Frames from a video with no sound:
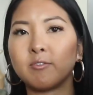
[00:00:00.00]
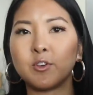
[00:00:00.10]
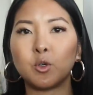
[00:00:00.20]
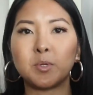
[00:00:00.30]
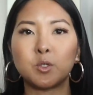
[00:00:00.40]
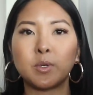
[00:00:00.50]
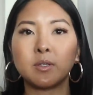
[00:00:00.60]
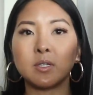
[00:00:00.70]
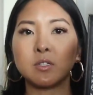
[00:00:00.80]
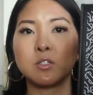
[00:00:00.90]
review
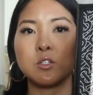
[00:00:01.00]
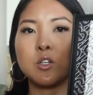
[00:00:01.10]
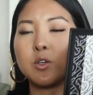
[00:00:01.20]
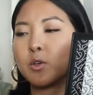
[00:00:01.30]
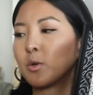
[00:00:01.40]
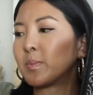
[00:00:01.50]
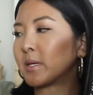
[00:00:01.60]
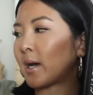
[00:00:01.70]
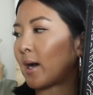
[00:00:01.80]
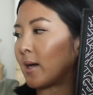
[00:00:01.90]
between these two
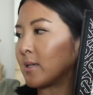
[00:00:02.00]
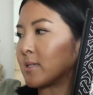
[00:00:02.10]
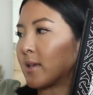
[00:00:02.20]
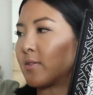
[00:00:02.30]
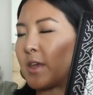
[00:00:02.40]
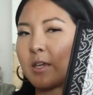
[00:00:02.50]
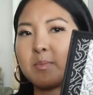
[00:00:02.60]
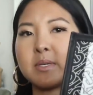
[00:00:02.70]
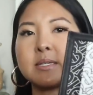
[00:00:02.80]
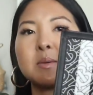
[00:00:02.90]
because they can
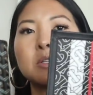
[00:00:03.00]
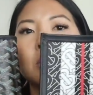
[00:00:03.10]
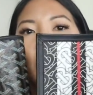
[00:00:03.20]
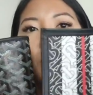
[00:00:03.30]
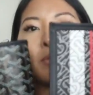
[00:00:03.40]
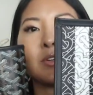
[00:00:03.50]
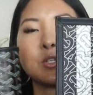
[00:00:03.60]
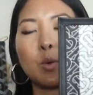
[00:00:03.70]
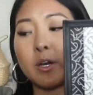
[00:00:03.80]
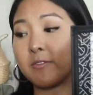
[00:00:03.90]
be similar, but there's
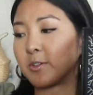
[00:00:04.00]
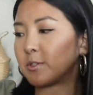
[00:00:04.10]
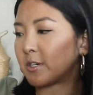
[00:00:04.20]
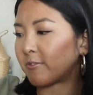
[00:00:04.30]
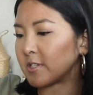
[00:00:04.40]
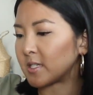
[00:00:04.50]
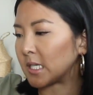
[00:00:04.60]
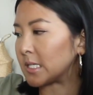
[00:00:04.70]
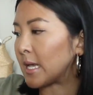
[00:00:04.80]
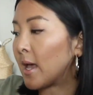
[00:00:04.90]
quite a few
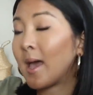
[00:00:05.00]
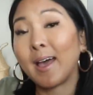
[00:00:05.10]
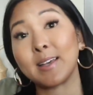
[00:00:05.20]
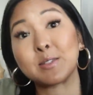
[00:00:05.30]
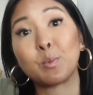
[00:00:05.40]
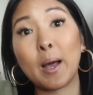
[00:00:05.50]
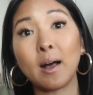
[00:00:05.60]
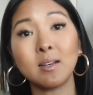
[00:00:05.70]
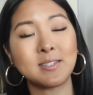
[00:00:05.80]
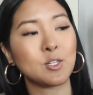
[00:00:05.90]
differences as
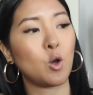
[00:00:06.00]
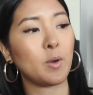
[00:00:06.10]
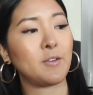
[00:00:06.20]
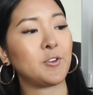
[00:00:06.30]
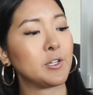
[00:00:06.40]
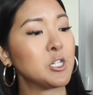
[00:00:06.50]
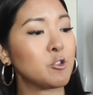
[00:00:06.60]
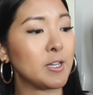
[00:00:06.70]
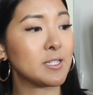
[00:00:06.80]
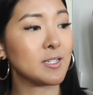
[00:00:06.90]
well. So if you're
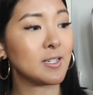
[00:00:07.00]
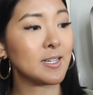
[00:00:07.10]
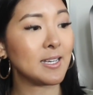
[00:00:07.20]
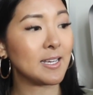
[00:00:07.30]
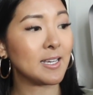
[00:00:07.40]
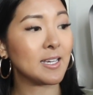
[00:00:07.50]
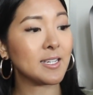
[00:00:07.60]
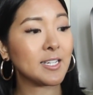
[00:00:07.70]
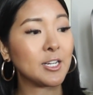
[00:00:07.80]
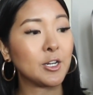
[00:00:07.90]
interested in
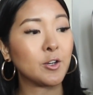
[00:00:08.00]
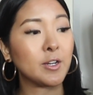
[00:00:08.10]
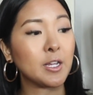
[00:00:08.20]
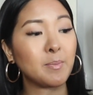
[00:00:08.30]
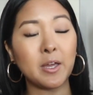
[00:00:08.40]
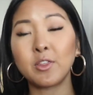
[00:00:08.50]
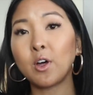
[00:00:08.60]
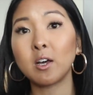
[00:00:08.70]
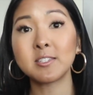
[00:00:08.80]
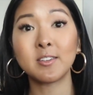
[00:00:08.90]
hearing my
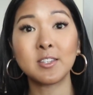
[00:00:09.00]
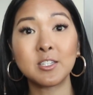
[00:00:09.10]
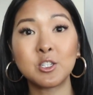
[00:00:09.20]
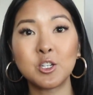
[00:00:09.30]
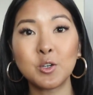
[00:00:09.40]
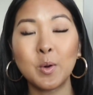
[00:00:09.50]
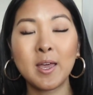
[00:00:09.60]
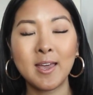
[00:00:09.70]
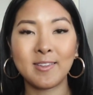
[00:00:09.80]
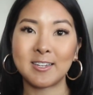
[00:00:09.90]
thoughts on these two,
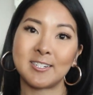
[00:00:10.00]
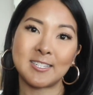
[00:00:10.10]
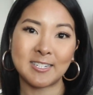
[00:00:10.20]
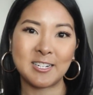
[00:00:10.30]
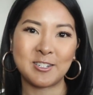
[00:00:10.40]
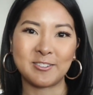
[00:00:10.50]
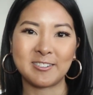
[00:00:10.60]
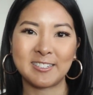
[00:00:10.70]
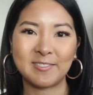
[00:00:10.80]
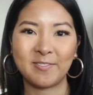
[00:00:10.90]
then just stay tuned.